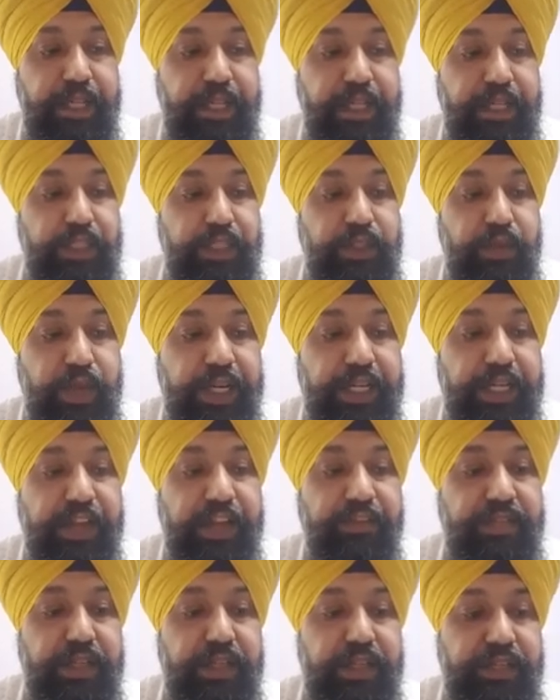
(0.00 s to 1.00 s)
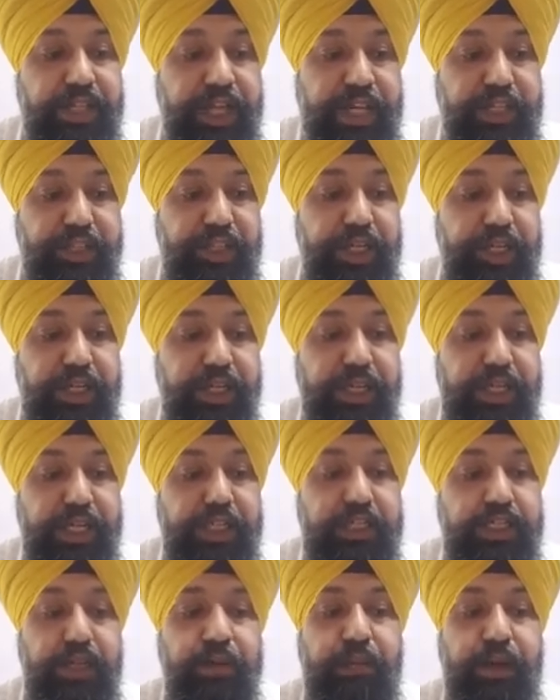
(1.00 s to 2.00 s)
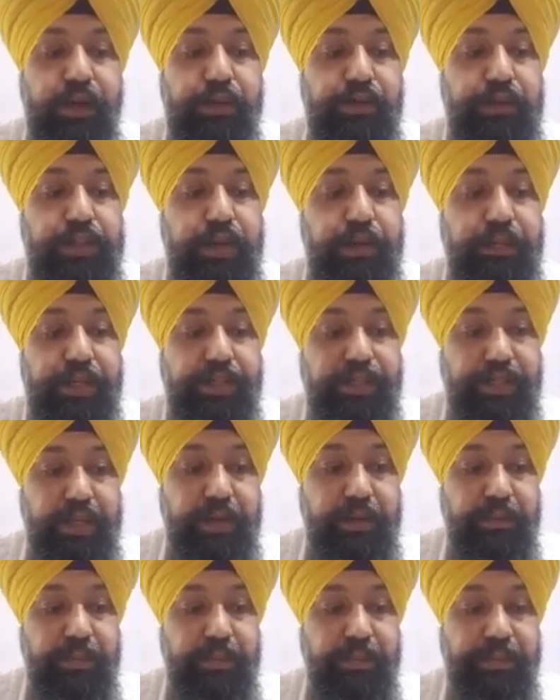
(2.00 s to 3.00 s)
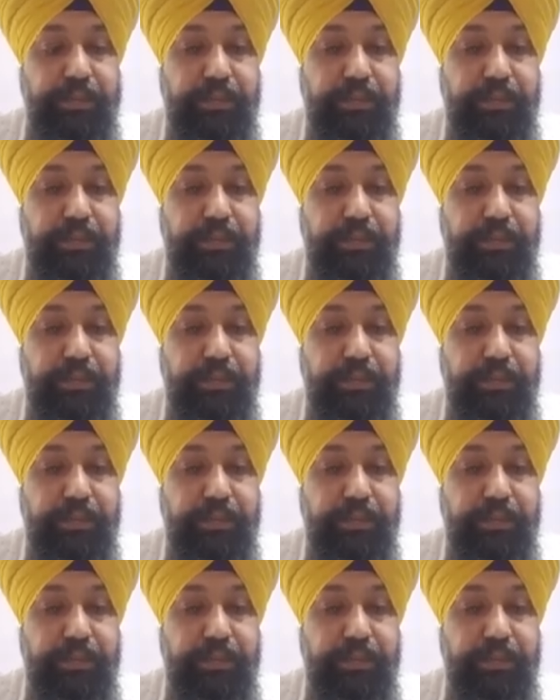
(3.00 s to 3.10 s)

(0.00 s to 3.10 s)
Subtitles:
So it gives the necessary details about the meeting.